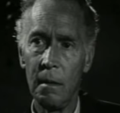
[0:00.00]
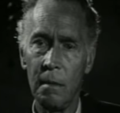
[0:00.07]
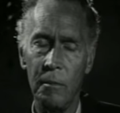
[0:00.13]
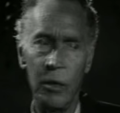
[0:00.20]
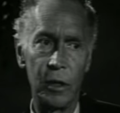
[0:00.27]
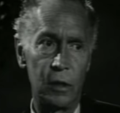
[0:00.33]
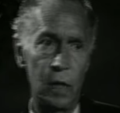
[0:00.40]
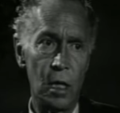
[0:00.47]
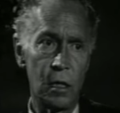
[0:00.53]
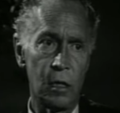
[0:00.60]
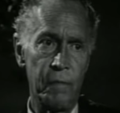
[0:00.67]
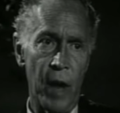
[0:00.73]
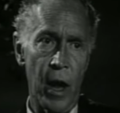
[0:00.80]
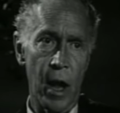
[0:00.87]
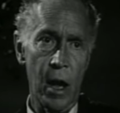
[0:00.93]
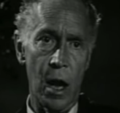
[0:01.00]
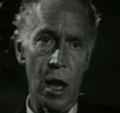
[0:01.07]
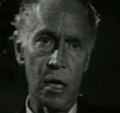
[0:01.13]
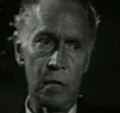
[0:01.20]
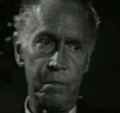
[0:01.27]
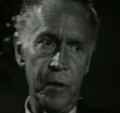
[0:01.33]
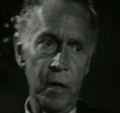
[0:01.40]
But this man
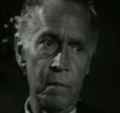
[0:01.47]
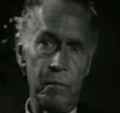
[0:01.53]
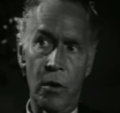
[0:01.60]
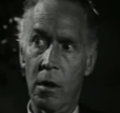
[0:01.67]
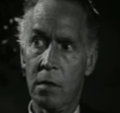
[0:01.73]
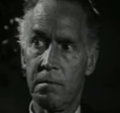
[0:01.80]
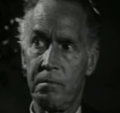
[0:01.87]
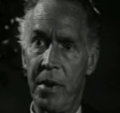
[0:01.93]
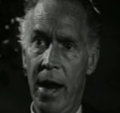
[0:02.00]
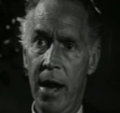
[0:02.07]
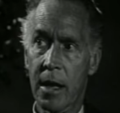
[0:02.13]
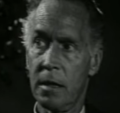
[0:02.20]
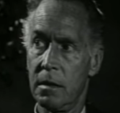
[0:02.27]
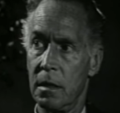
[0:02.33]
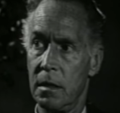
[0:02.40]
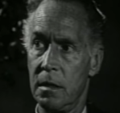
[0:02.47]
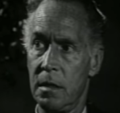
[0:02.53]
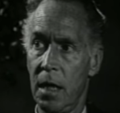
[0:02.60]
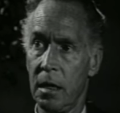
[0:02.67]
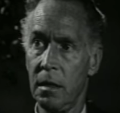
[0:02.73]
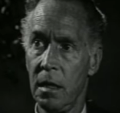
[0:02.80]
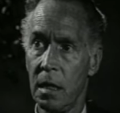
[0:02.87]
has been brought back to
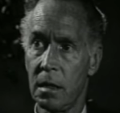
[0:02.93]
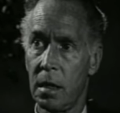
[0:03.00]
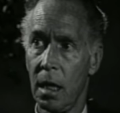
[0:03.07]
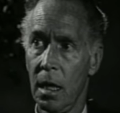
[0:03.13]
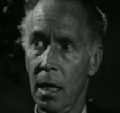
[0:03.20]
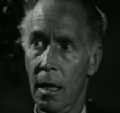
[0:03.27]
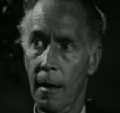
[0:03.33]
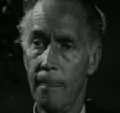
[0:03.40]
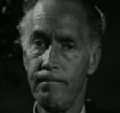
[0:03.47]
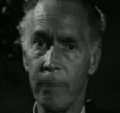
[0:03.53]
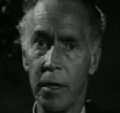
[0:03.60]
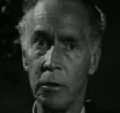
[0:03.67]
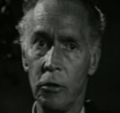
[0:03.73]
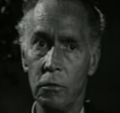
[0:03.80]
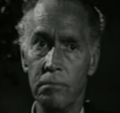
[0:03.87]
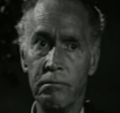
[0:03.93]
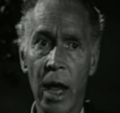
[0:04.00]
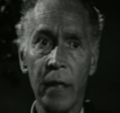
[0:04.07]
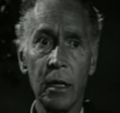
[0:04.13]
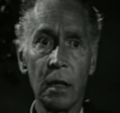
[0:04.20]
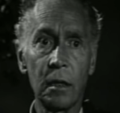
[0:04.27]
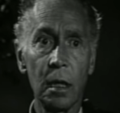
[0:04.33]
dignity and
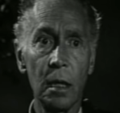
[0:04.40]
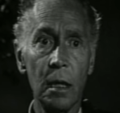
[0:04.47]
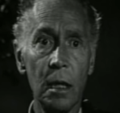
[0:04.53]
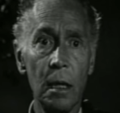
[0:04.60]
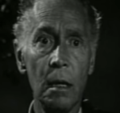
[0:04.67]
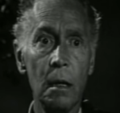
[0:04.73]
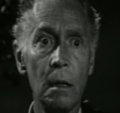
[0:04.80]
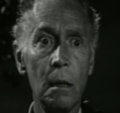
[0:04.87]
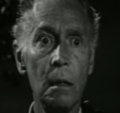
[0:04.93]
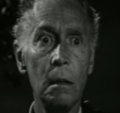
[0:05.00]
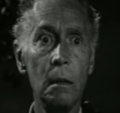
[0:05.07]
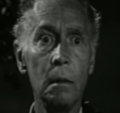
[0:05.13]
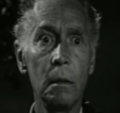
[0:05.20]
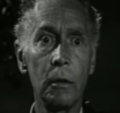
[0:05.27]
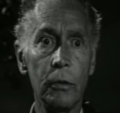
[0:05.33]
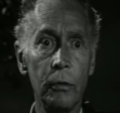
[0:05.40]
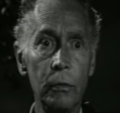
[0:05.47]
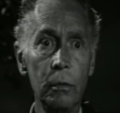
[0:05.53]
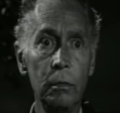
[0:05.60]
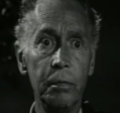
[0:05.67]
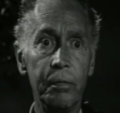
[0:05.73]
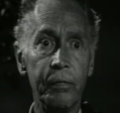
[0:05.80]
humanity
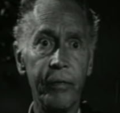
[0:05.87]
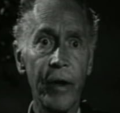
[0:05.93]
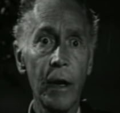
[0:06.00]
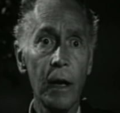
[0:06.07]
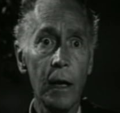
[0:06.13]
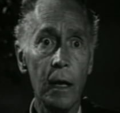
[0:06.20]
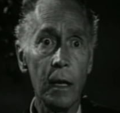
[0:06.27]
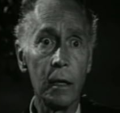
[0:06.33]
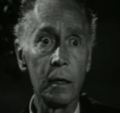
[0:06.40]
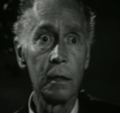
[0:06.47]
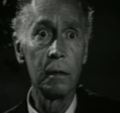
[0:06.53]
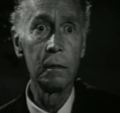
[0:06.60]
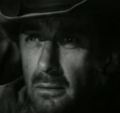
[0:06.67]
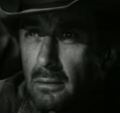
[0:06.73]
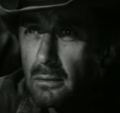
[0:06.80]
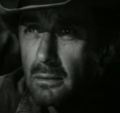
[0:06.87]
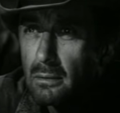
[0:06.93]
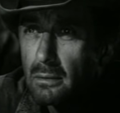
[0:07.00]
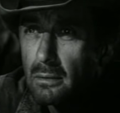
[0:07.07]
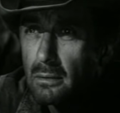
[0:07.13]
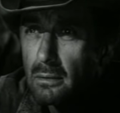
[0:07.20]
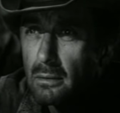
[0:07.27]
through faith.
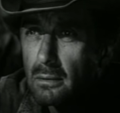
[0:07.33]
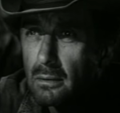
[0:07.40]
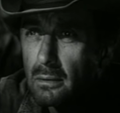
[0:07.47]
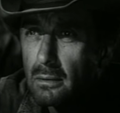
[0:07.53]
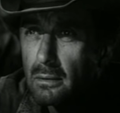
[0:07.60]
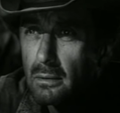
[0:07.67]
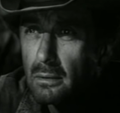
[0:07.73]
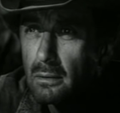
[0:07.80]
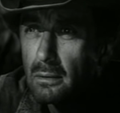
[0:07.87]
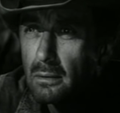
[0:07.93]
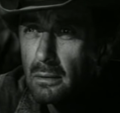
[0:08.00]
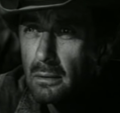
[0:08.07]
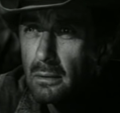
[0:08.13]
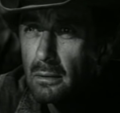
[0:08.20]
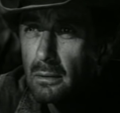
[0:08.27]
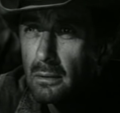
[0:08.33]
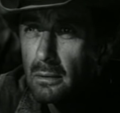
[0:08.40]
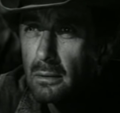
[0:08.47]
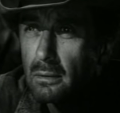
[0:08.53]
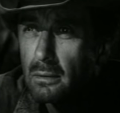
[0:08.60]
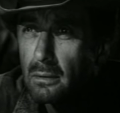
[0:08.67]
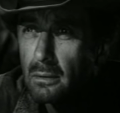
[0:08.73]
This man is a
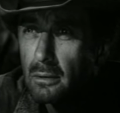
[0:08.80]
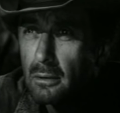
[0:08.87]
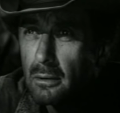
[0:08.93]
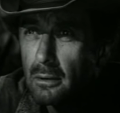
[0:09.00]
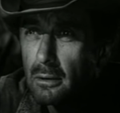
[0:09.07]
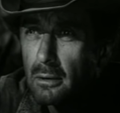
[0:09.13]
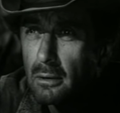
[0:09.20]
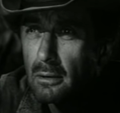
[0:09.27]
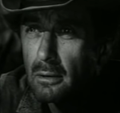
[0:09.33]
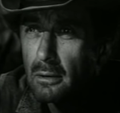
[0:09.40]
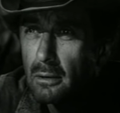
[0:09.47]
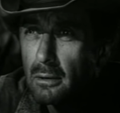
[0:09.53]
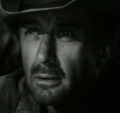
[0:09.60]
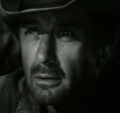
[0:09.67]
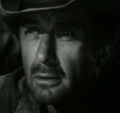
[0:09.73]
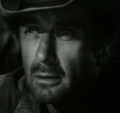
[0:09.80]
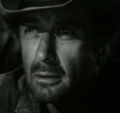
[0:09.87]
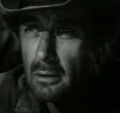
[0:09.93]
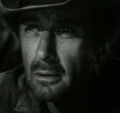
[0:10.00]
living miracle.